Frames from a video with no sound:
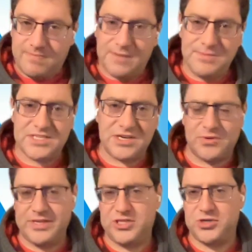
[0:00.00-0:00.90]
I'm going to start
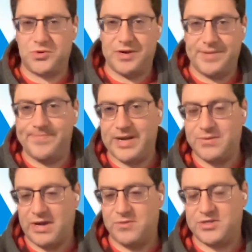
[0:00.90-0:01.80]
with a story. I,
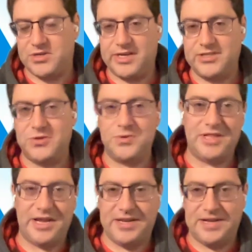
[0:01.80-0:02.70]
w- I was talking to a
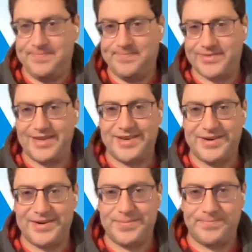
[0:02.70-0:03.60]
lady,
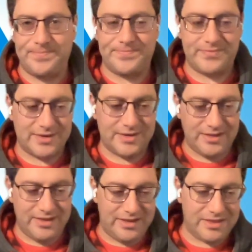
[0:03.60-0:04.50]
um,
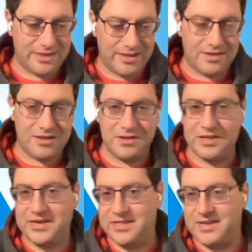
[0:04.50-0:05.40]
a, a,
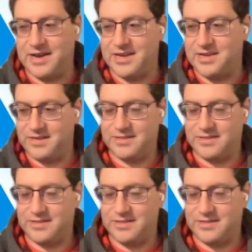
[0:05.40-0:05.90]
lady that I